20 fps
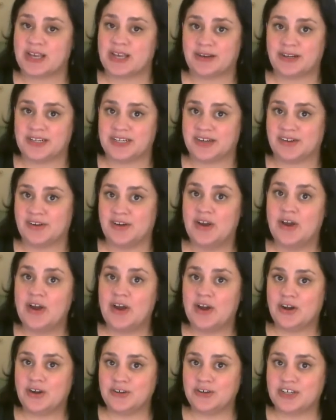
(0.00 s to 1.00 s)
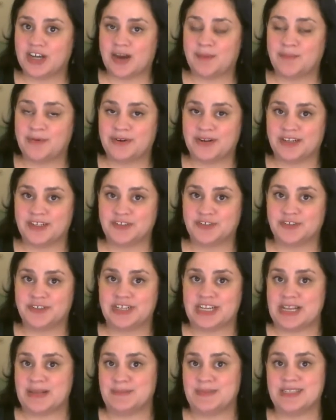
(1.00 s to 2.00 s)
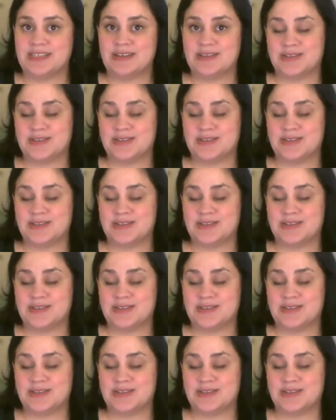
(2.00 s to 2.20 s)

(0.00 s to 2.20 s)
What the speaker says: counting down her top 100 names,